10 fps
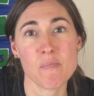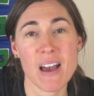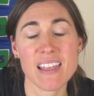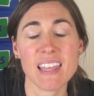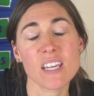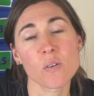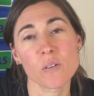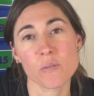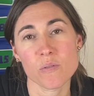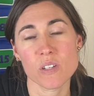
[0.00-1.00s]
I like going
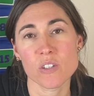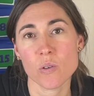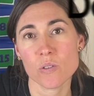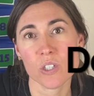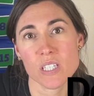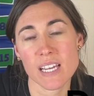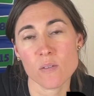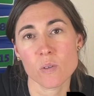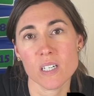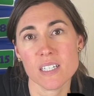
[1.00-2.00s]
through the Dolch sight
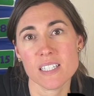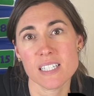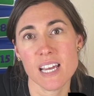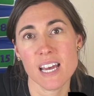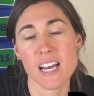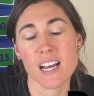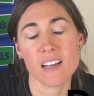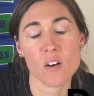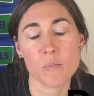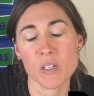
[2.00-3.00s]
words.
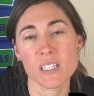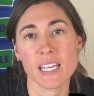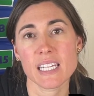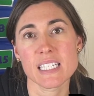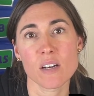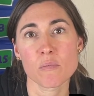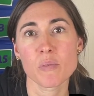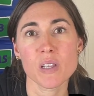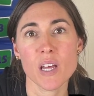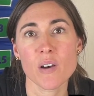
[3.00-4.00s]
I'll put a link down
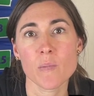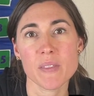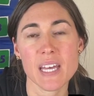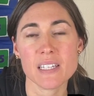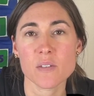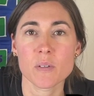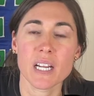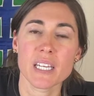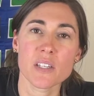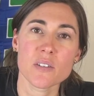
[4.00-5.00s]
below, but that's what I
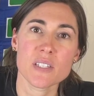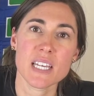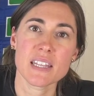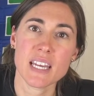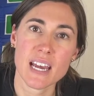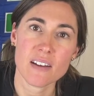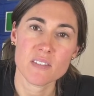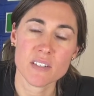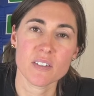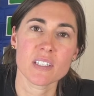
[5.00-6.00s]
use, and they have
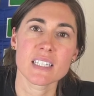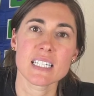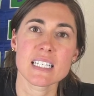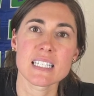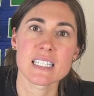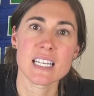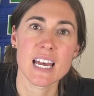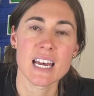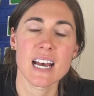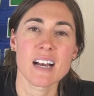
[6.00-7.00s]
different lists.
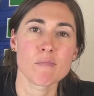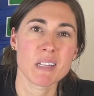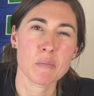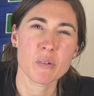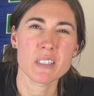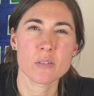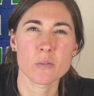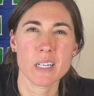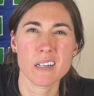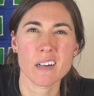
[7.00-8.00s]
Like preschool,
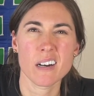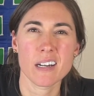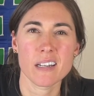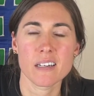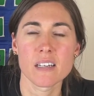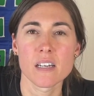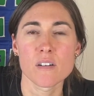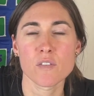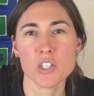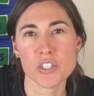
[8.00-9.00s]
kindergarten,
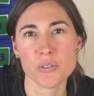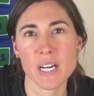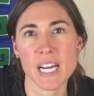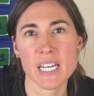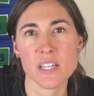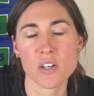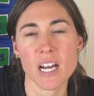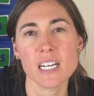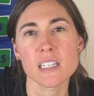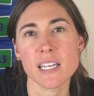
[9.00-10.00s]
first grade, they're
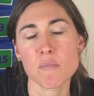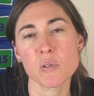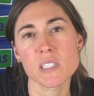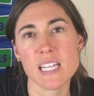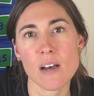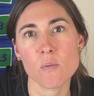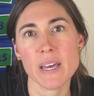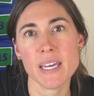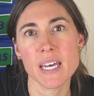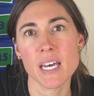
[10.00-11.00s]
kind of labeled that
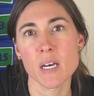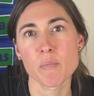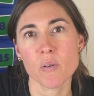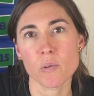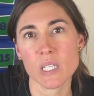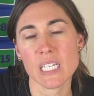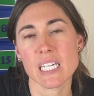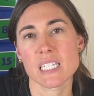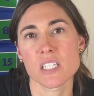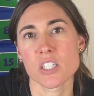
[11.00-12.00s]
way, but really
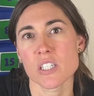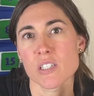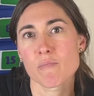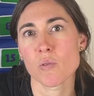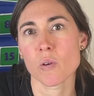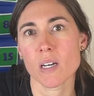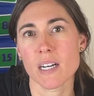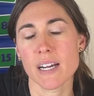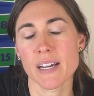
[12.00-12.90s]
it's just more